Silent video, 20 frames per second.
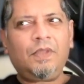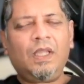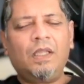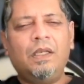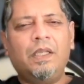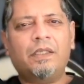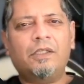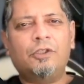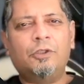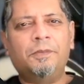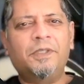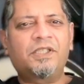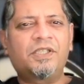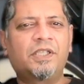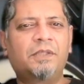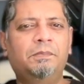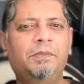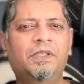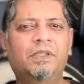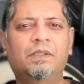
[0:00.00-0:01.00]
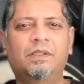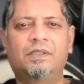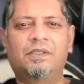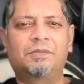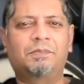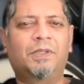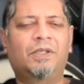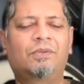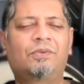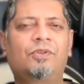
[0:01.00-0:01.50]
Like a domestic beer
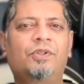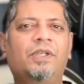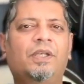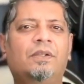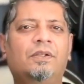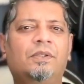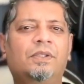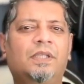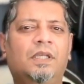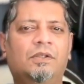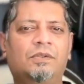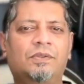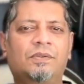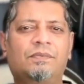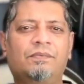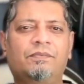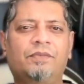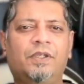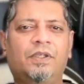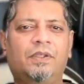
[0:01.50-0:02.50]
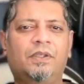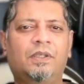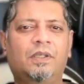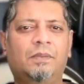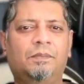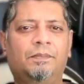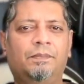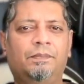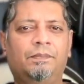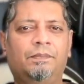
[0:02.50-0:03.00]
is about 300,000
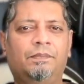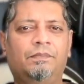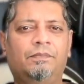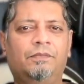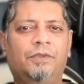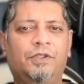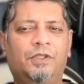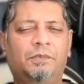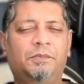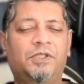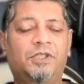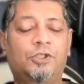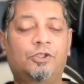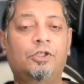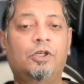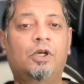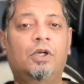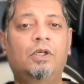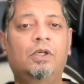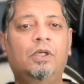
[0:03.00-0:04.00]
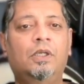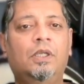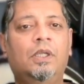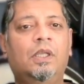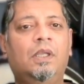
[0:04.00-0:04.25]
Vietnamese dong.